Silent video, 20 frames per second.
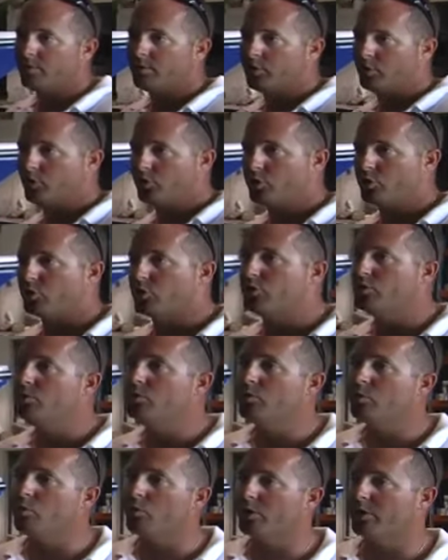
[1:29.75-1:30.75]
vessels were not
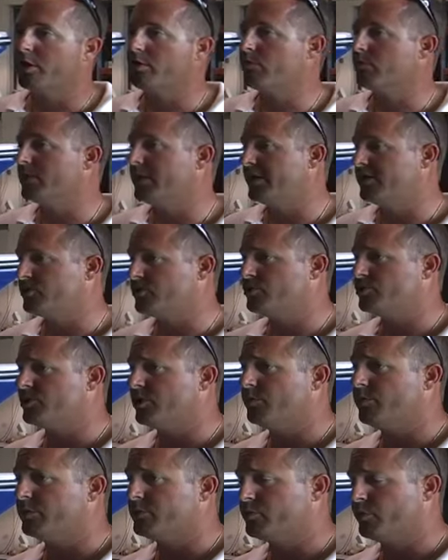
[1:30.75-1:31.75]
officially commissioned,
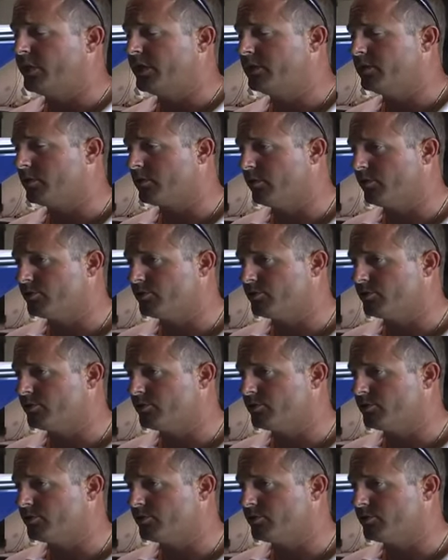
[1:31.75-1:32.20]
he felt it